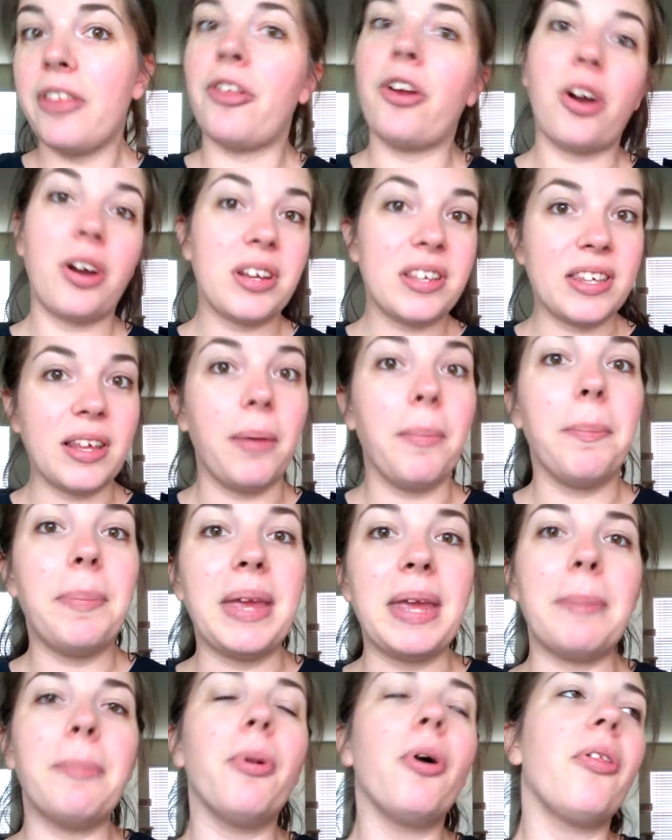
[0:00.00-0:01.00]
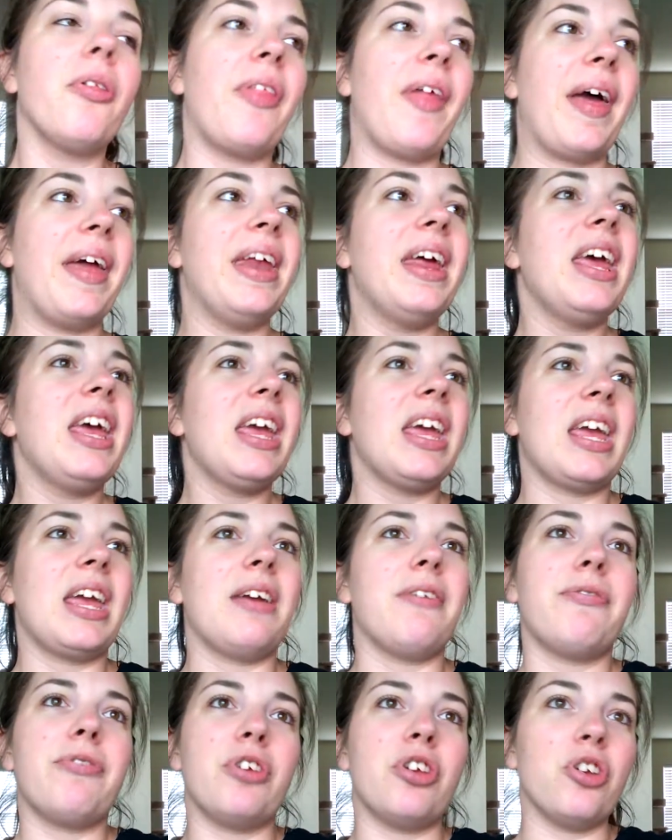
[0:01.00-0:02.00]
There are some people that
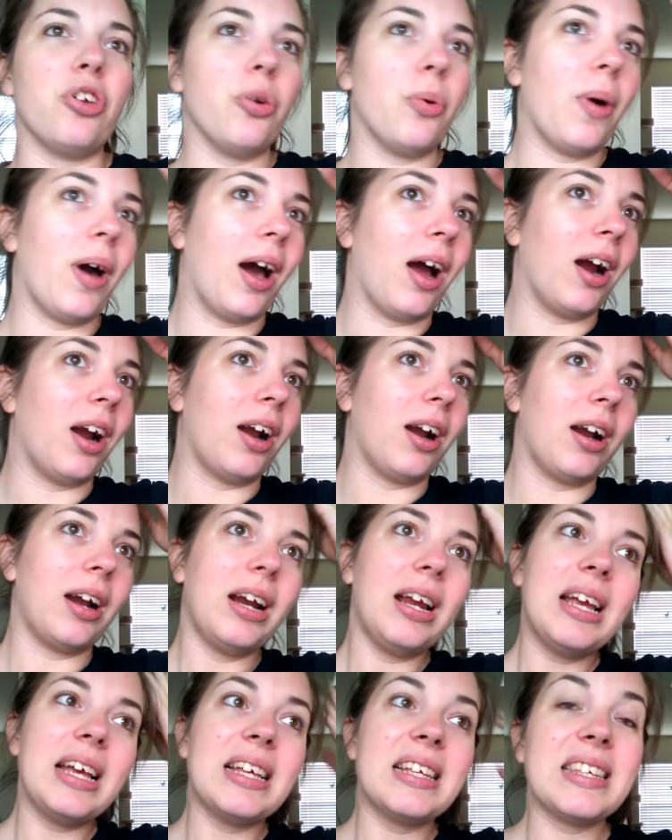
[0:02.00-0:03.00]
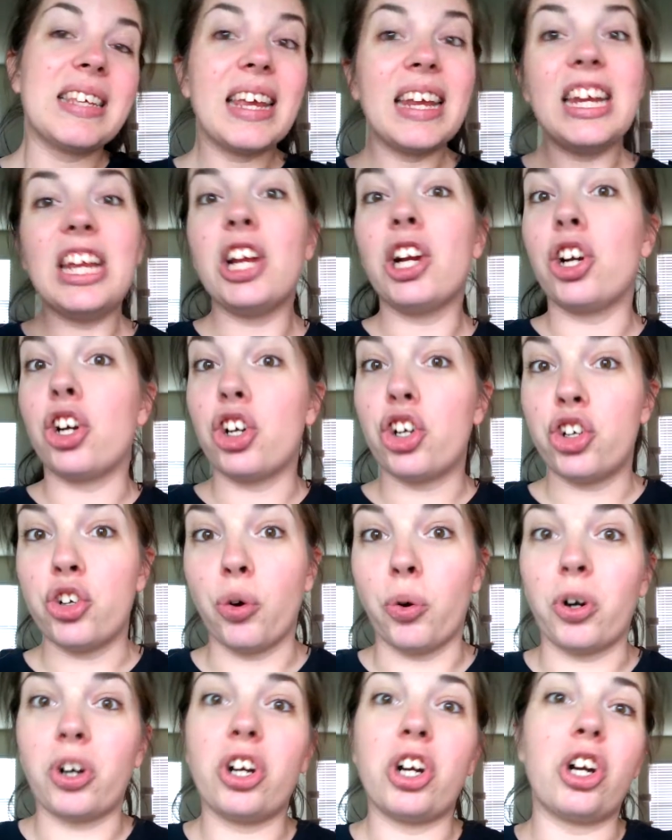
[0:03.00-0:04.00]
if you are skinnier or
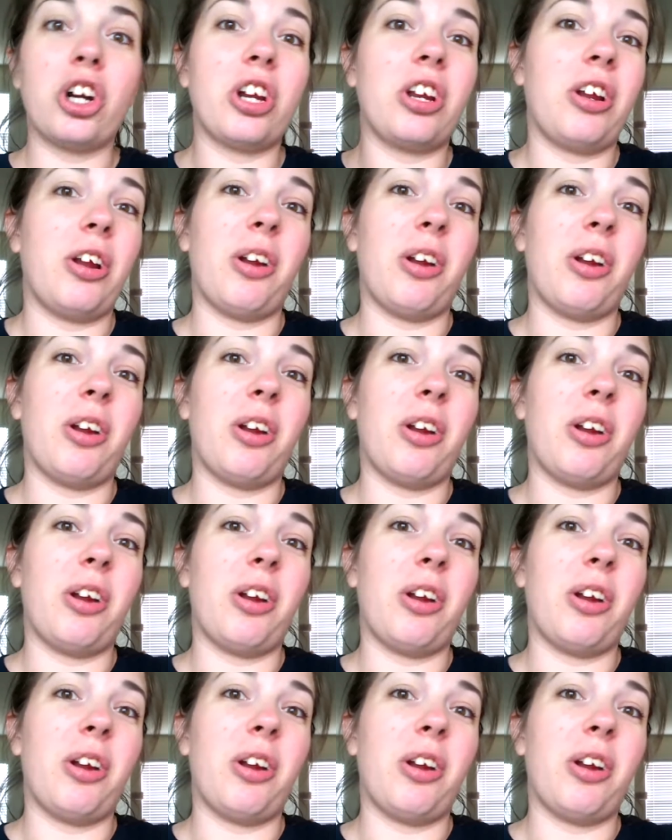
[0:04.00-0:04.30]
shorter,